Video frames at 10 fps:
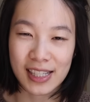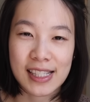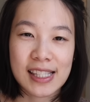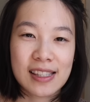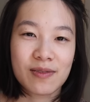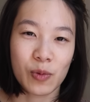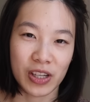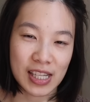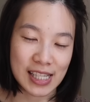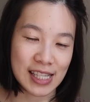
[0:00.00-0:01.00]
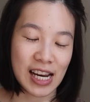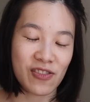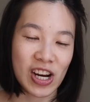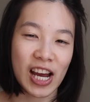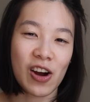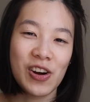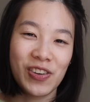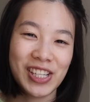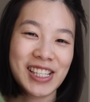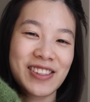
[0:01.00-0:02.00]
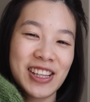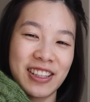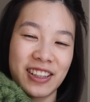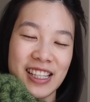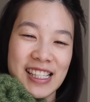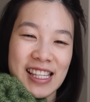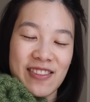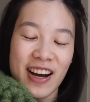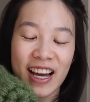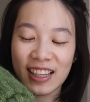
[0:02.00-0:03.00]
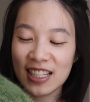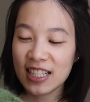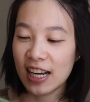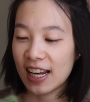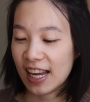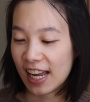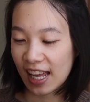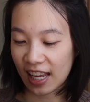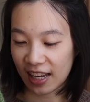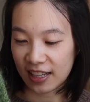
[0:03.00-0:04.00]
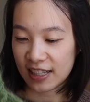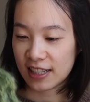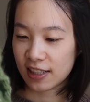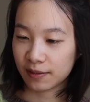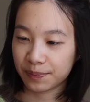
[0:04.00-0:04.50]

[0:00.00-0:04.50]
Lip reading: This is where this is sitting right now, which is clearly Sleeve Island. And